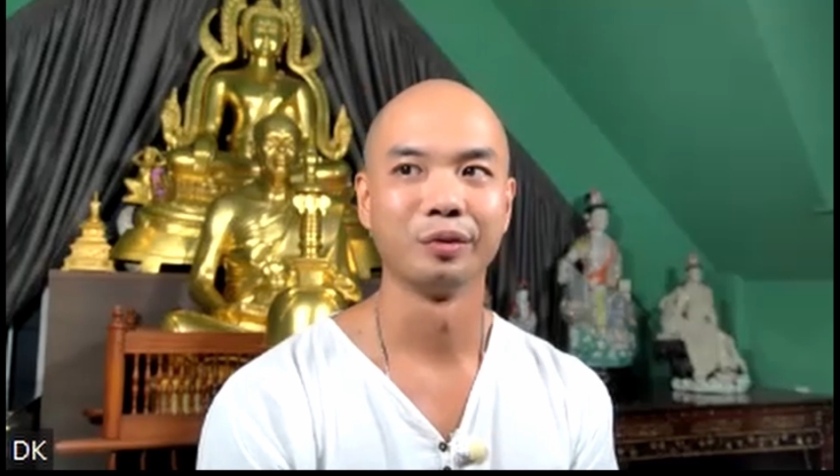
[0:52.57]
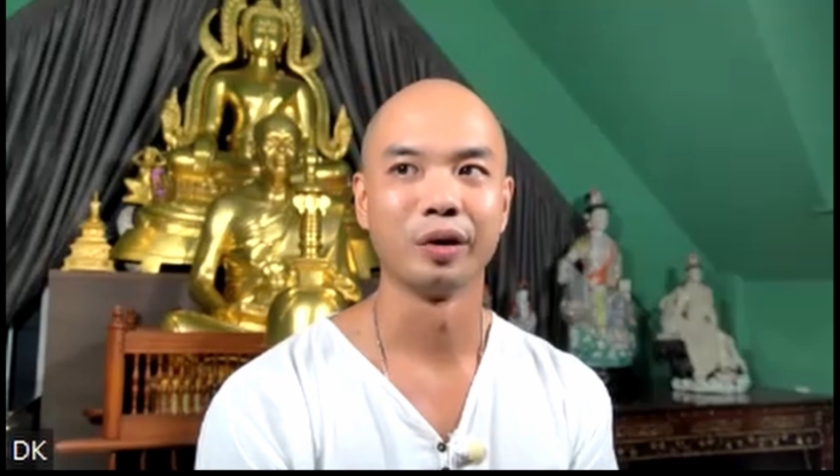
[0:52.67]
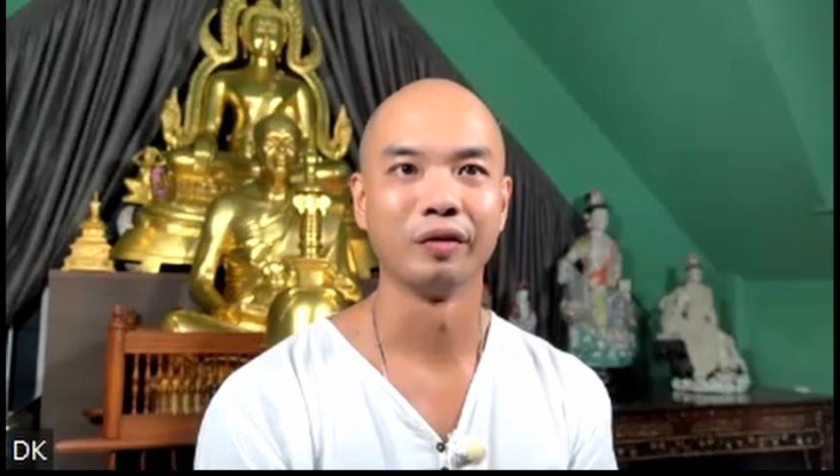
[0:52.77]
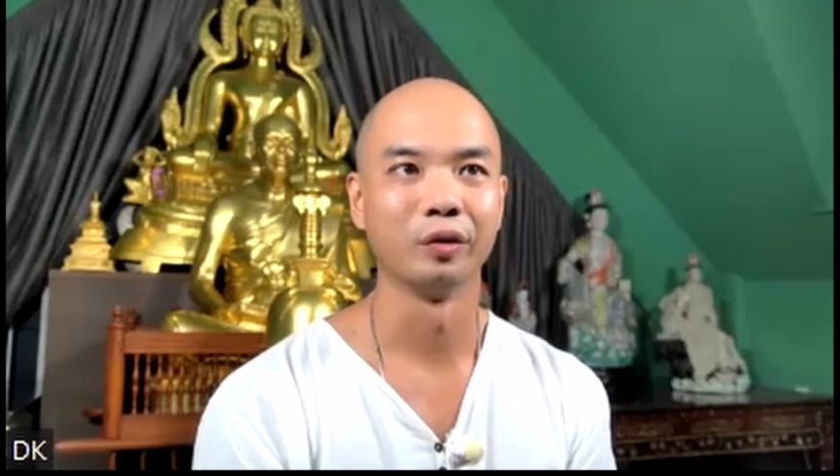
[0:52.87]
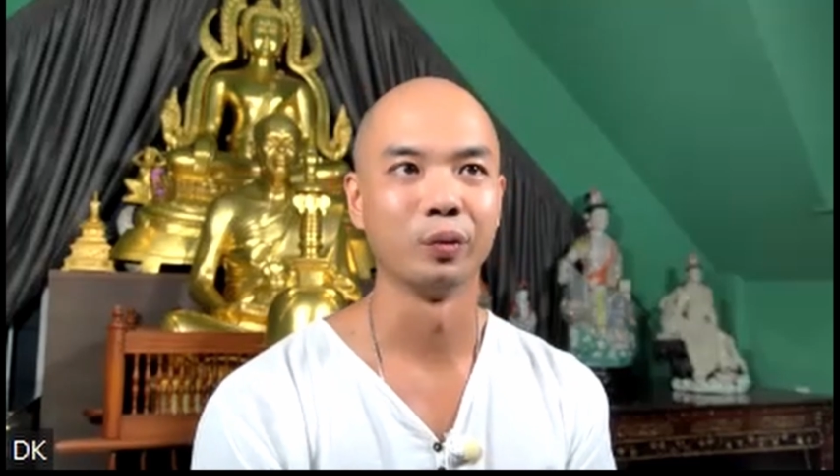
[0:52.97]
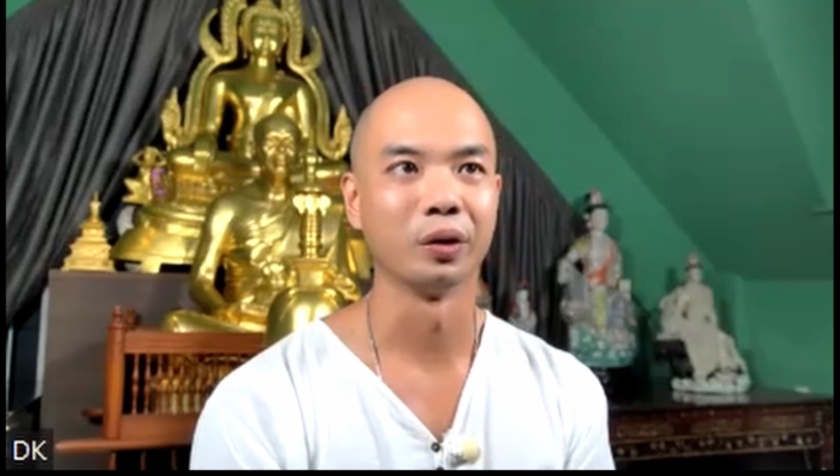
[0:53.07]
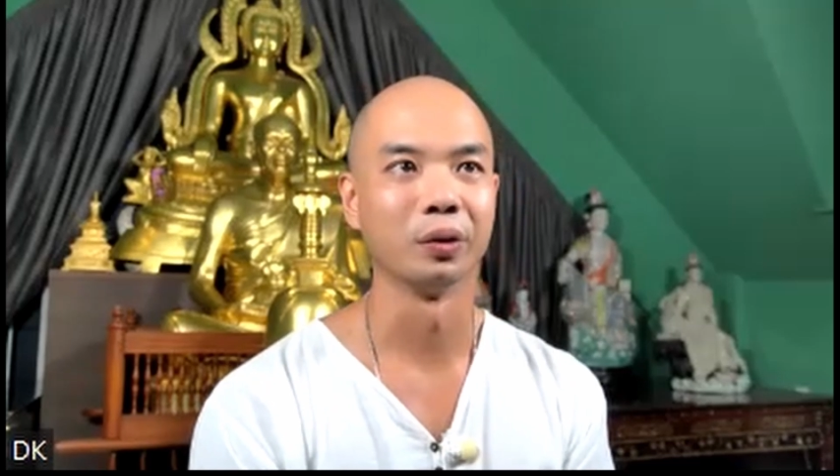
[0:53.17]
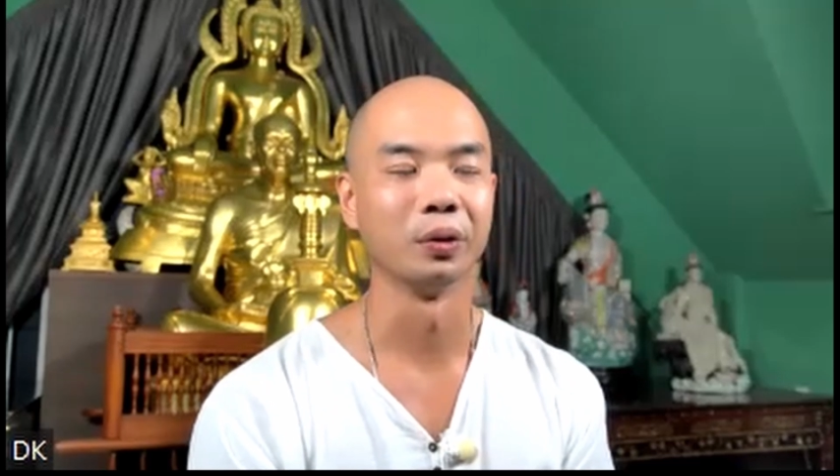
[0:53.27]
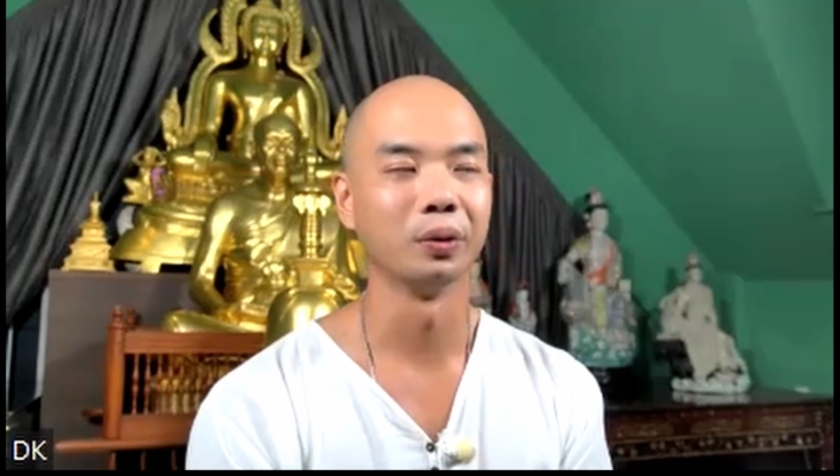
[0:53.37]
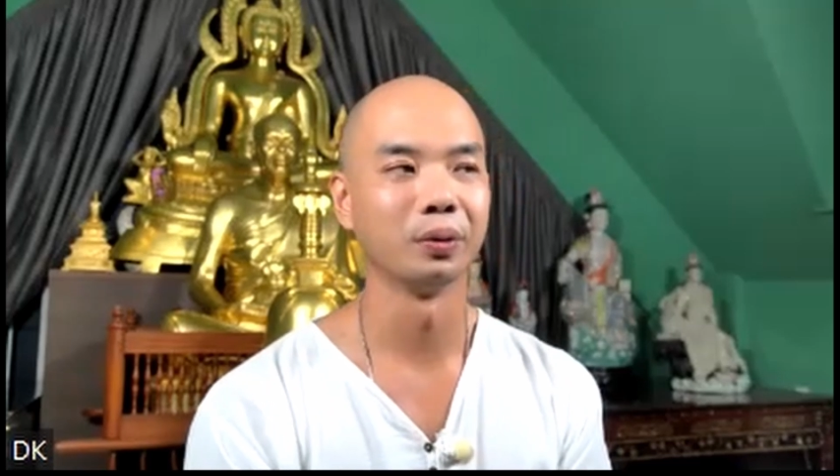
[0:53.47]
Wherever we
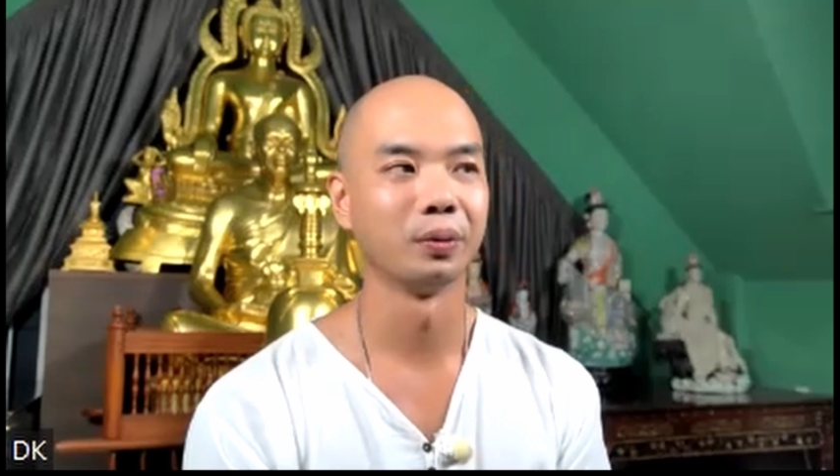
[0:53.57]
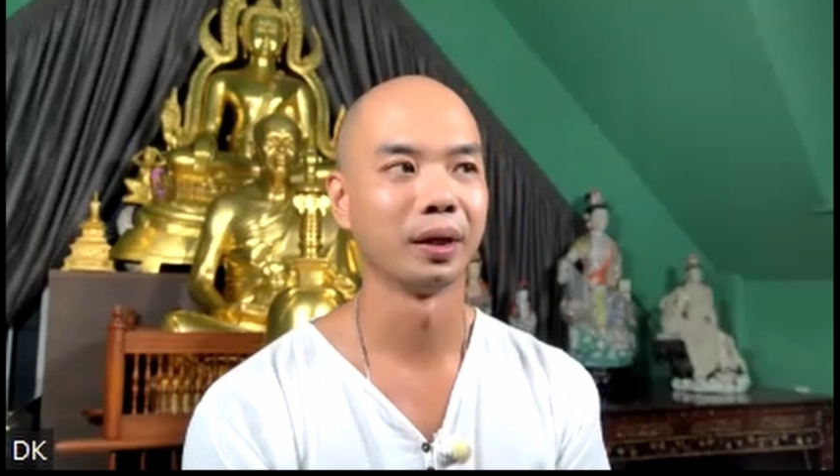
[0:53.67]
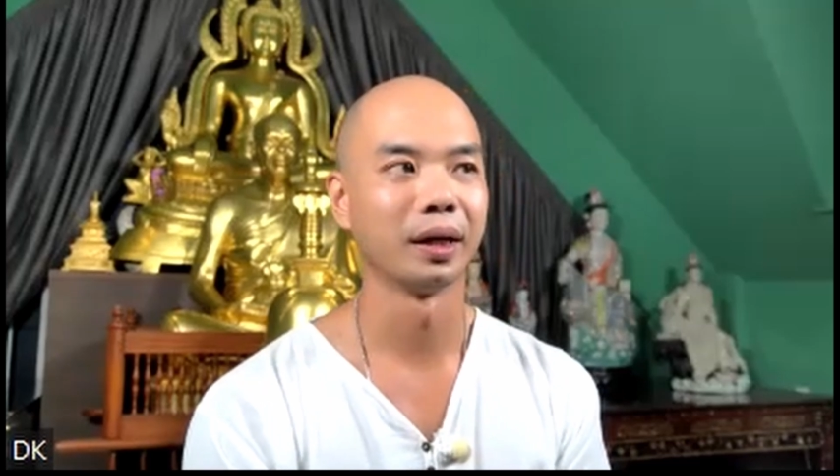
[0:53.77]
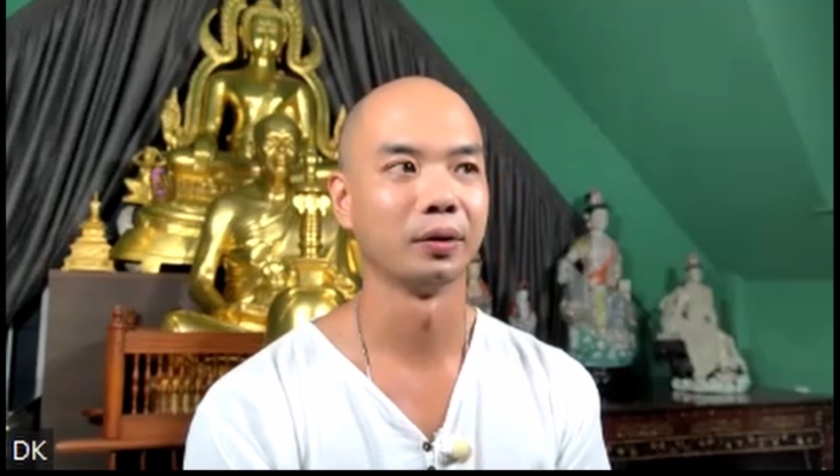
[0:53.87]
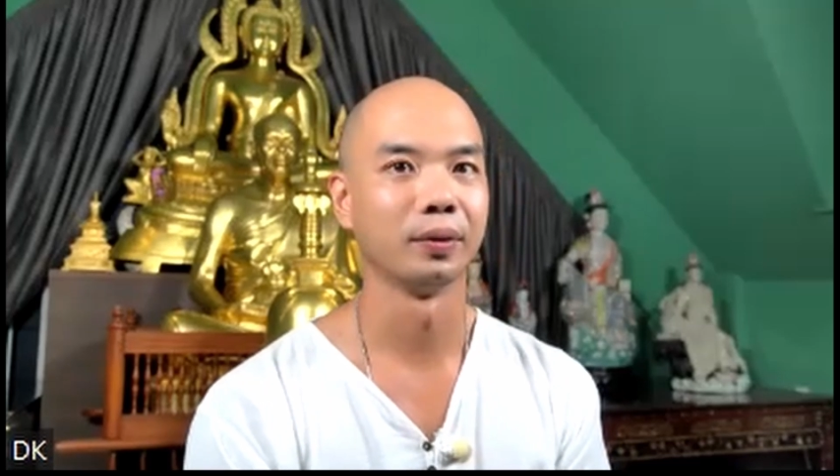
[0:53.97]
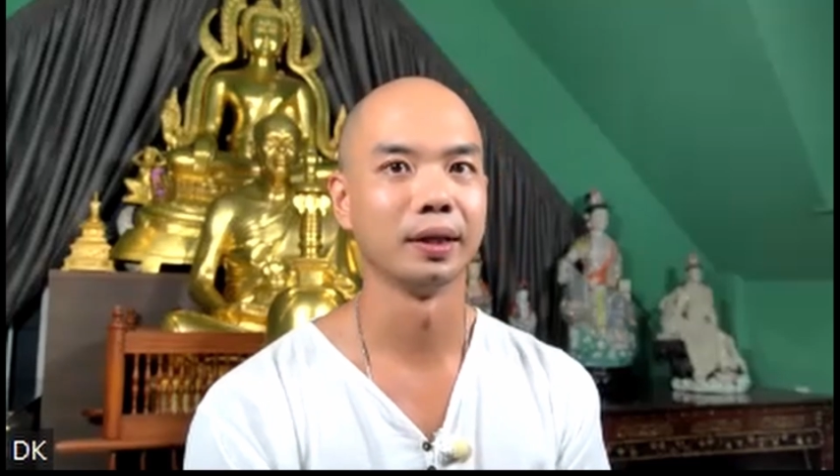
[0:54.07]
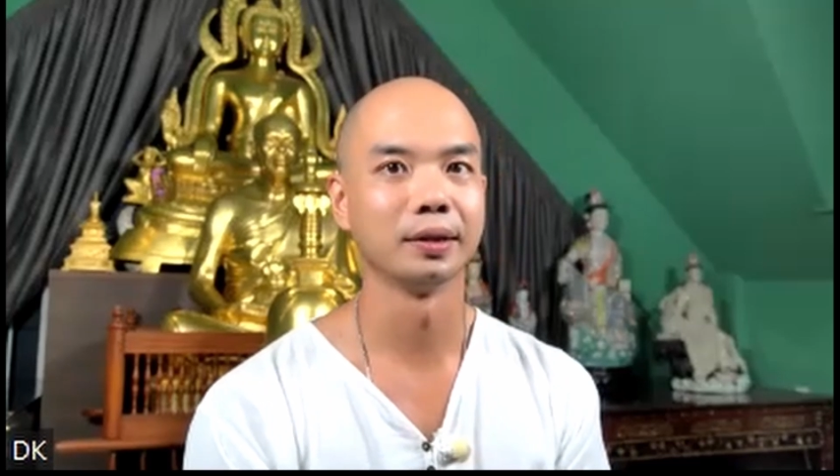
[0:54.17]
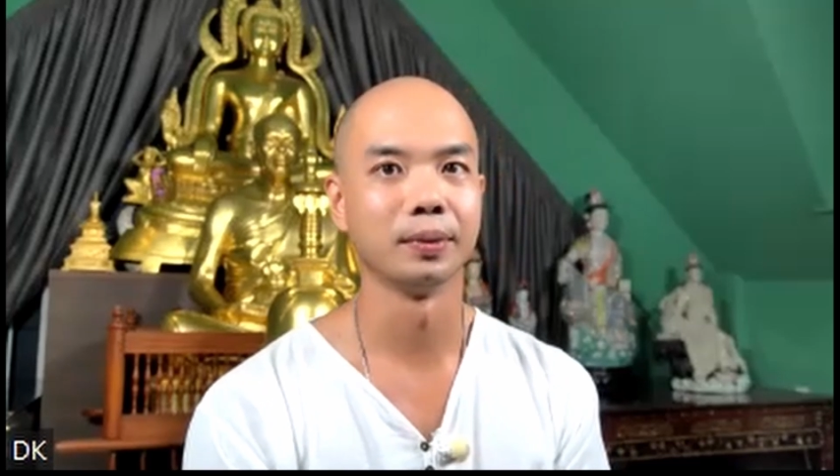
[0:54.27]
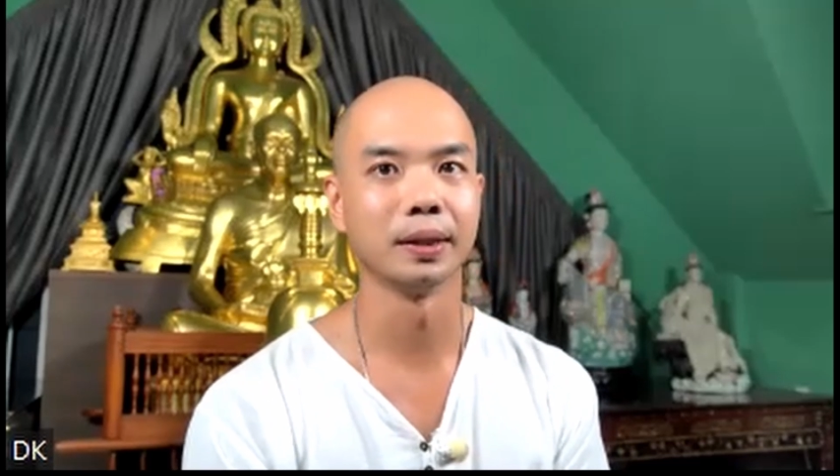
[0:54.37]
go, we can always